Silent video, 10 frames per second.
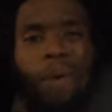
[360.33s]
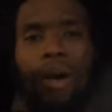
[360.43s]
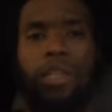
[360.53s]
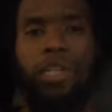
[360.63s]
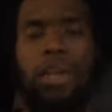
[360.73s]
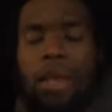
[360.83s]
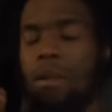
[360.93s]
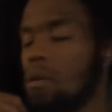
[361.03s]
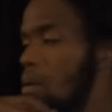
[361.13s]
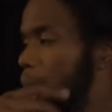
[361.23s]
from my other
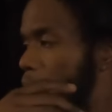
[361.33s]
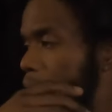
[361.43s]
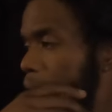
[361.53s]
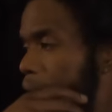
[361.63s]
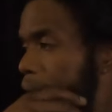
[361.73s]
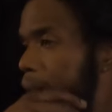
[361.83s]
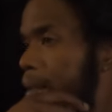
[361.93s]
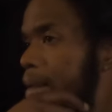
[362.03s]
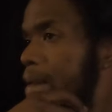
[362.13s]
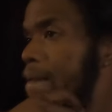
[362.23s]
channel but
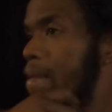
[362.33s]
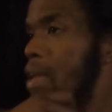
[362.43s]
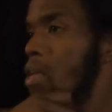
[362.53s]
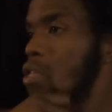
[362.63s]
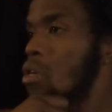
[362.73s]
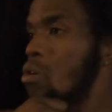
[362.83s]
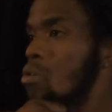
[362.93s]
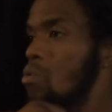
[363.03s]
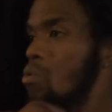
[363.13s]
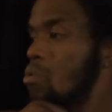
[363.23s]
yeah
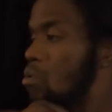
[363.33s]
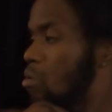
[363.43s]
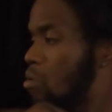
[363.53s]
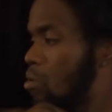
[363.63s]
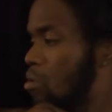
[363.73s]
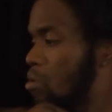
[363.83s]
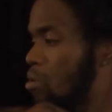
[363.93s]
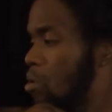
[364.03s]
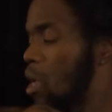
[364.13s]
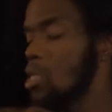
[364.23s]
so
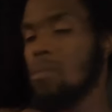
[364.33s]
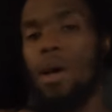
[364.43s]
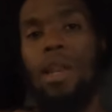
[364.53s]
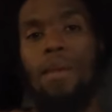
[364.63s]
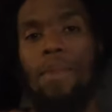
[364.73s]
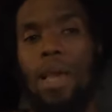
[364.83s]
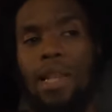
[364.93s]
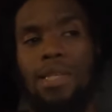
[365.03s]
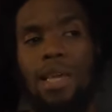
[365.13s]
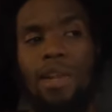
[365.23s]
that's about it man
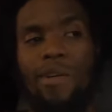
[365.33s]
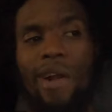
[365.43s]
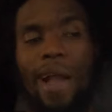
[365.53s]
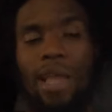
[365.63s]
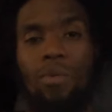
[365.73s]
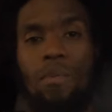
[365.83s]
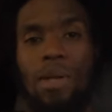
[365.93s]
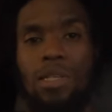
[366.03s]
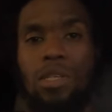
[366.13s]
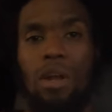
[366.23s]
let's get it cracking we
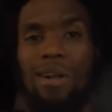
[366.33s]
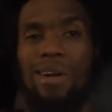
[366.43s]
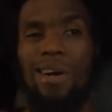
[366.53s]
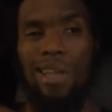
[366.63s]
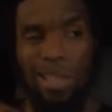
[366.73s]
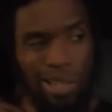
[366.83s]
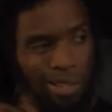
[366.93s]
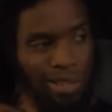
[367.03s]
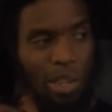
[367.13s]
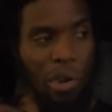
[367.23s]
about to start cooking
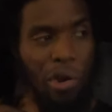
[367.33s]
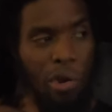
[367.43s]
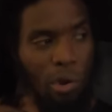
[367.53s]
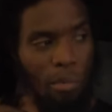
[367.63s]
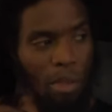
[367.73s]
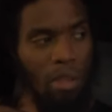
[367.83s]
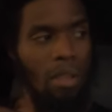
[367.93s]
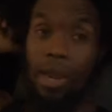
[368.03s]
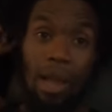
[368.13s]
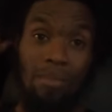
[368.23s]
Yerm.
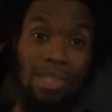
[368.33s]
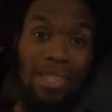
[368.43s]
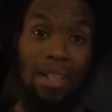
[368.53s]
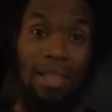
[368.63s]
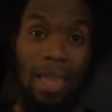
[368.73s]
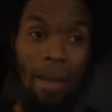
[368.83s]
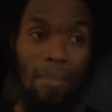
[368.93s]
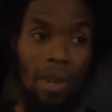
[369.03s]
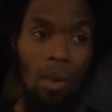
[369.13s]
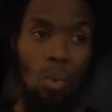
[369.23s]
right now i'm stealth
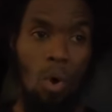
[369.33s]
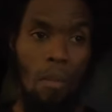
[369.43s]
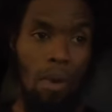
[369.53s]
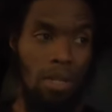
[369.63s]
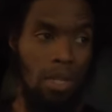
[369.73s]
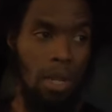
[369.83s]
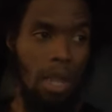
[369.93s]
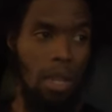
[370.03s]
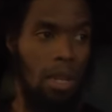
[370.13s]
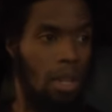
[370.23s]
camping at walmart
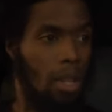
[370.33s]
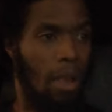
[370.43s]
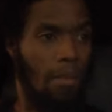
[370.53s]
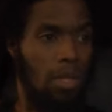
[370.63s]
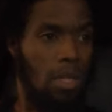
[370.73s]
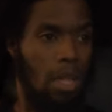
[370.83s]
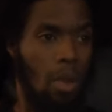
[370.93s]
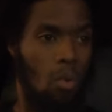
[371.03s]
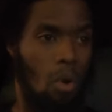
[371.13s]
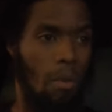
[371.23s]
tonight i'm gonna chill
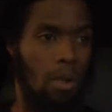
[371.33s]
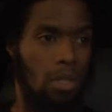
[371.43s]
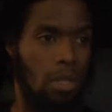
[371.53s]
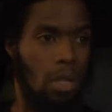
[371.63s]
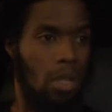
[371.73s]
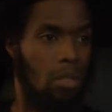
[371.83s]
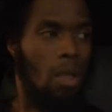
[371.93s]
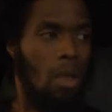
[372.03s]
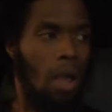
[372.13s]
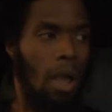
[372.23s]
at walmart tonight
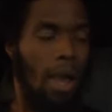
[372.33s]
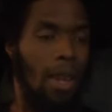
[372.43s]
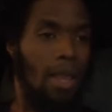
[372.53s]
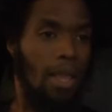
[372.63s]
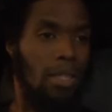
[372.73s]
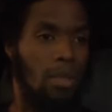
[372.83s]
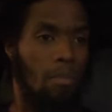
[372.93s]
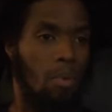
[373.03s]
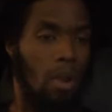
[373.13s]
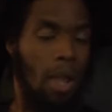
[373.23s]
i gotta at
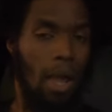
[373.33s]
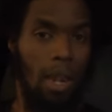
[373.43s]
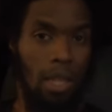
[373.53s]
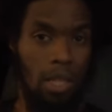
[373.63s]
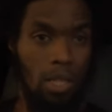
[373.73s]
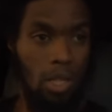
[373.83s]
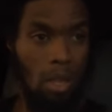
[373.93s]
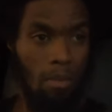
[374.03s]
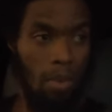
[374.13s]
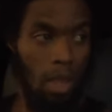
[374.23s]
some point i gotta hit the
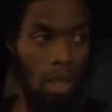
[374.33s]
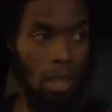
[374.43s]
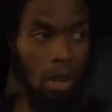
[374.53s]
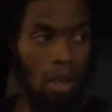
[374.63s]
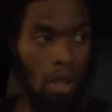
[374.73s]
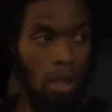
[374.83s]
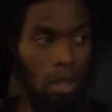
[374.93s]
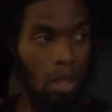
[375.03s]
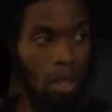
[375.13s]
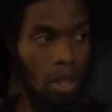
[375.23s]
gym and uh,
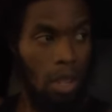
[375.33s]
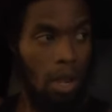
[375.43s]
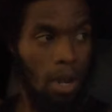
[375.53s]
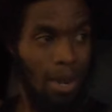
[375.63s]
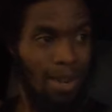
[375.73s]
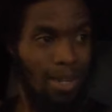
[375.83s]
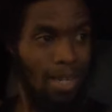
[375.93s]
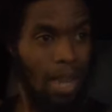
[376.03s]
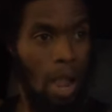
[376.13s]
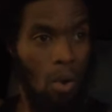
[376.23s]
get a
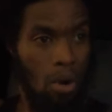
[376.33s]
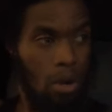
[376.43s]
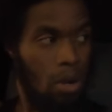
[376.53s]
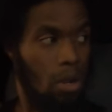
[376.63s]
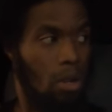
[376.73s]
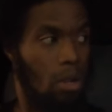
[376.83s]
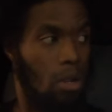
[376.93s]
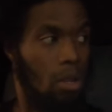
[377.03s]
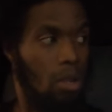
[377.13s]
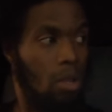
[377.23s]
shower
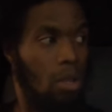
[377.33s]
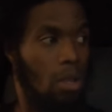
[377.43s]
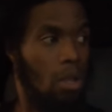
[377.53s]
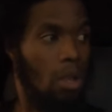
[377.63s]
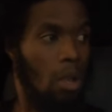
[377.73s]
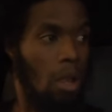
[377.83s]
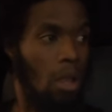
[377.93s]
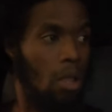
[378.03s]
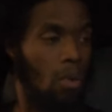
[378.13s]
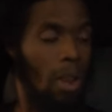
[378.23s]
all
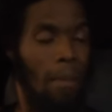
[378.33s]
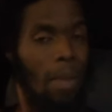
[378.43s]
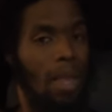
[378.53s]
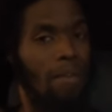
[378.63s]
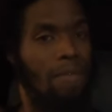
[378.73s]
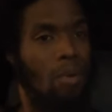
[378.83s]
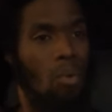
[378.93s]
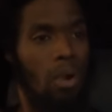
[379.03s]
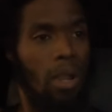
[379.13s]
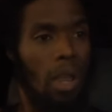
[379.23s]
right well i'm gonna get a full
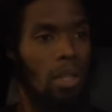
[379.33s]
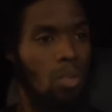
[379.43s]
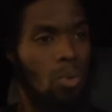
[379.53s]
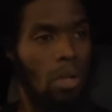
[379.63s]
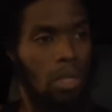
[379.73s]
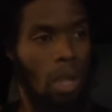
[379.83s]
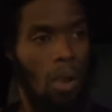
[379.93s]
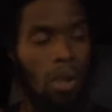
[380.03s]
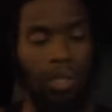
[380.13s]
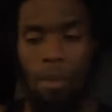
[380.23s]
workout too in a
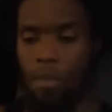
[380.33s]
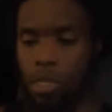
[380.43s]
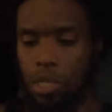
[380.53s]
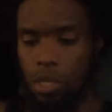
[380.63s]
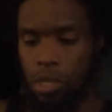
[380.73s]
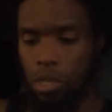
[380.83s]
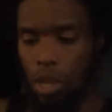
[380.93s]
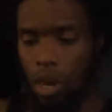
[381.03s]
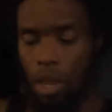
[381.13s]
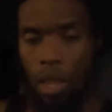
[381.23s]
shower because i missed
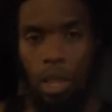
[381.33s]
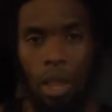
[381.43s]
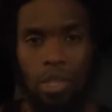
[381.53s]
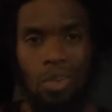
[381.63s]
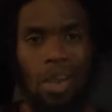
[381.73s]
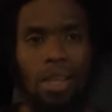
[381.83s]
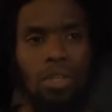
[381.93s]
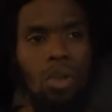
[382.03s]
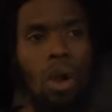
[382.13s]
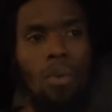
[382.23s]
sunday as you
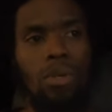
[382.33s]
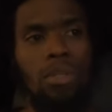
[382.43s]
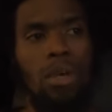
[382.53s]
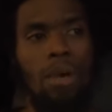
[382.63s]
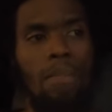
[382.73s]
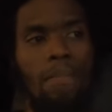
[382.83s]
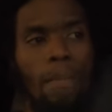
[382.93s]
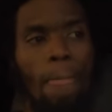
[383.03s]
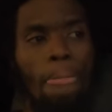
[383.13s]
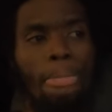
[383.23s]
guys know i was uh
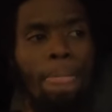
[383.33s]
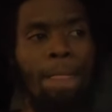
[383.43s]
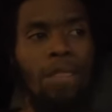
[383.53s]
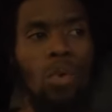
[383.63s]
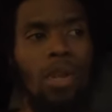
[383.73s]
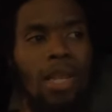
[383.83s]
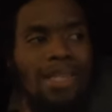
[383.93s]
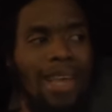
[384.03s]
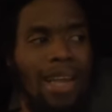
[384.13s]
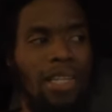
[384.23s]
doing that
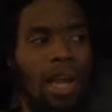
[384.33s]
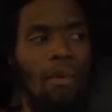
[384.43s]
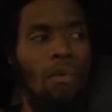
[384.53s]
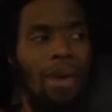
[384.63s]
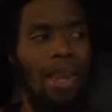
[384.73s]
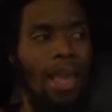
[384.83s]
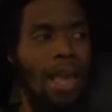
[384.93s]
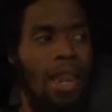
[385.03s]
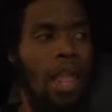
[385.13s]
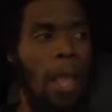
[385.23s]
side job with my
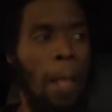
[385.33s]
dad